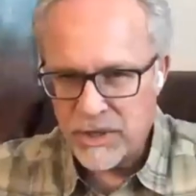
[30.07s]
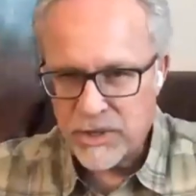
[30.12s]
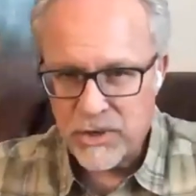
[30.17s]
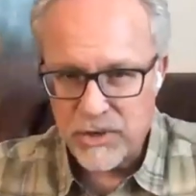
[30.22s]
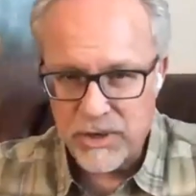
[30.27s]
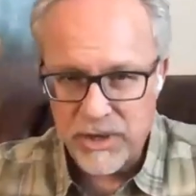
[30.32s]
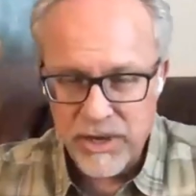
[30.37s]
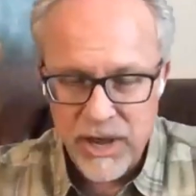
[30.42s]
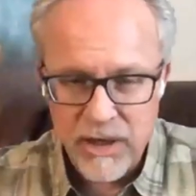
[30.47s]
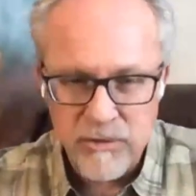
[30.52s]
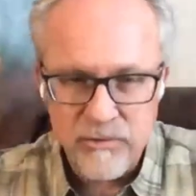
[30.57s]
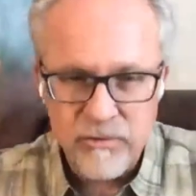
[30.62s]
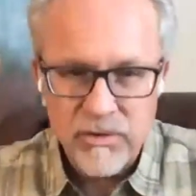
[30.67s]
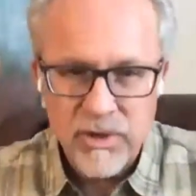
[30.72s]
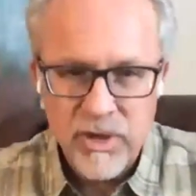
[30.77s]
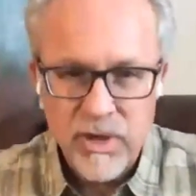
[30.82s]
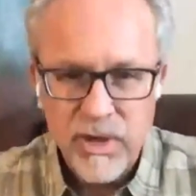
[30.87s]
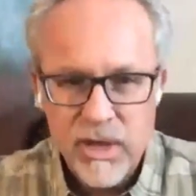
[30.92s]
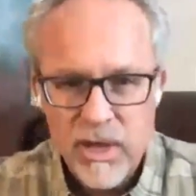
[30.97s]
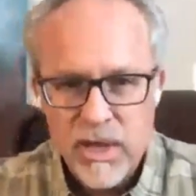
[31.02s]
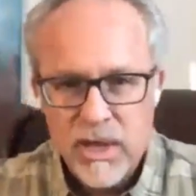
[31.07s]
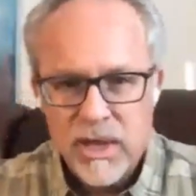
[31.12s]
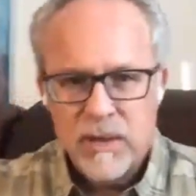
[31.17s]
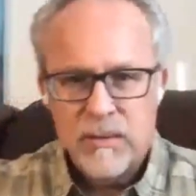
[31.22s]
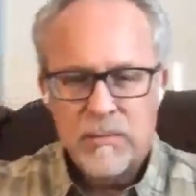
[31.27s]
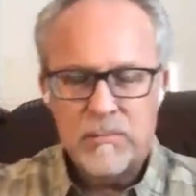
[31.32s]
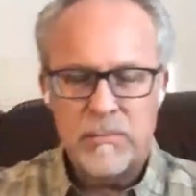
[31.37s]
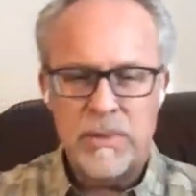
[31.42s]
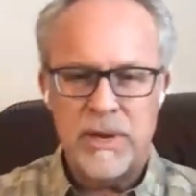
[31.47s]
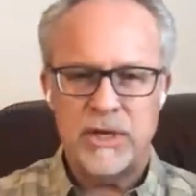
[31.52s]
I certainly have
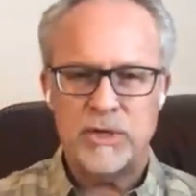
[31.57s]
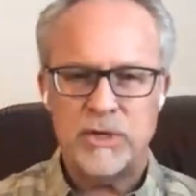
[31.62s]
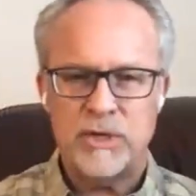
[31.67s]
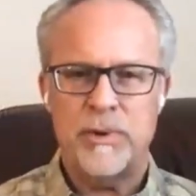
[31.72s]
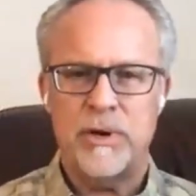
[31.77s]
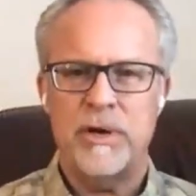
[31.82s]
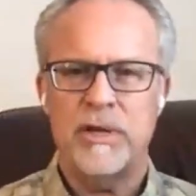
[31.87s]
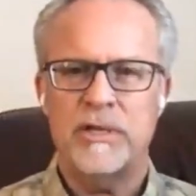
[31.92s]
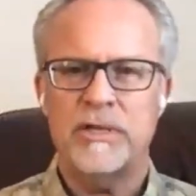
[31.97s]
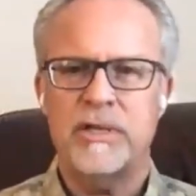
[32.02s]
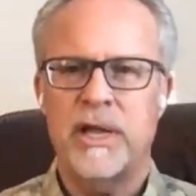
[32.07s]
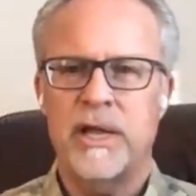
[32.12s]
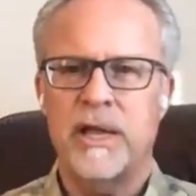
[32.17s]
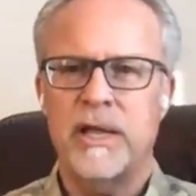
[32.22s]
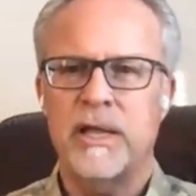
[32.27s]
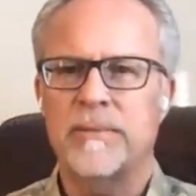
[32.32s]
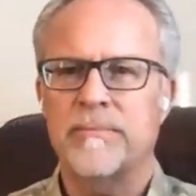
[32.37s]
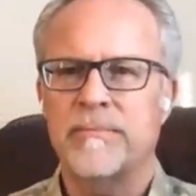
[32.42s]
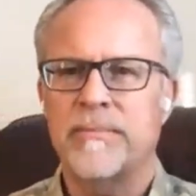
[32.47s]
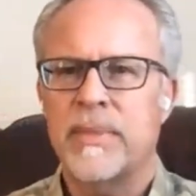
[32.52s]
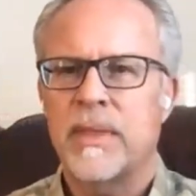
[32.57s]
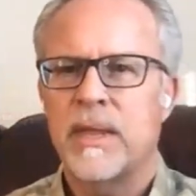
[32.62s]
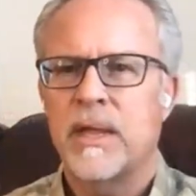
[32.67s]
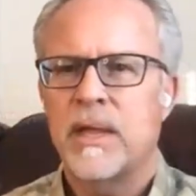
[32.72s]
been experiencing it.